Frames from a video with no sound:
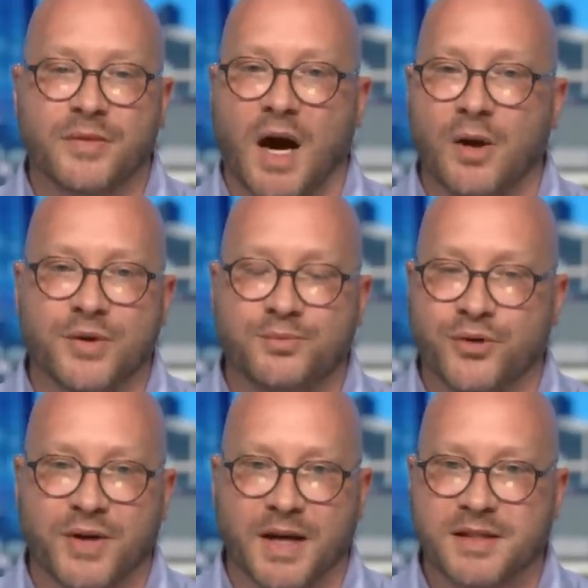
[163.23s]
I would
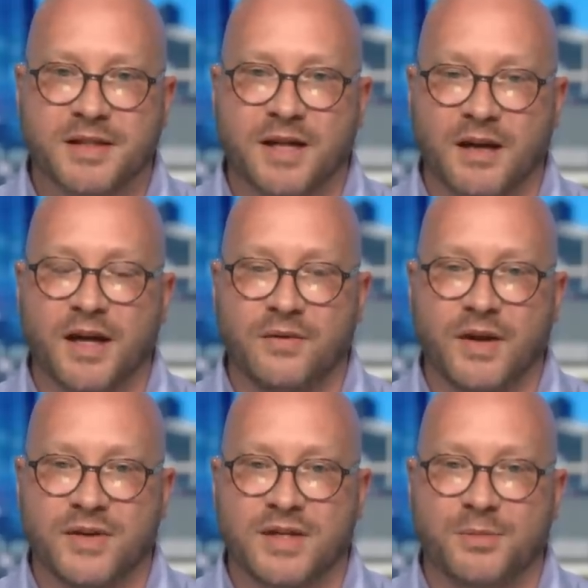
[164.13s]
predict, if,
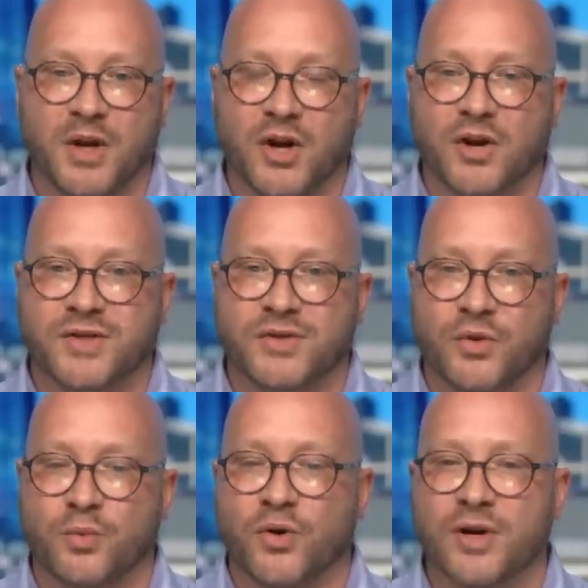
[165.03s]
if indemnity costs are
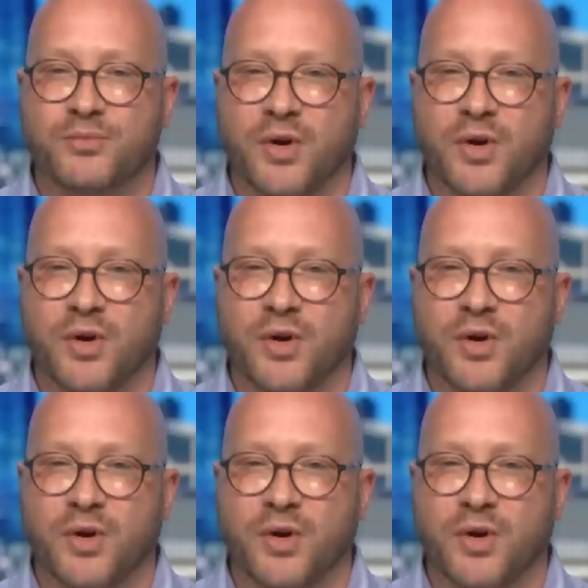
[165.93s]
awarded,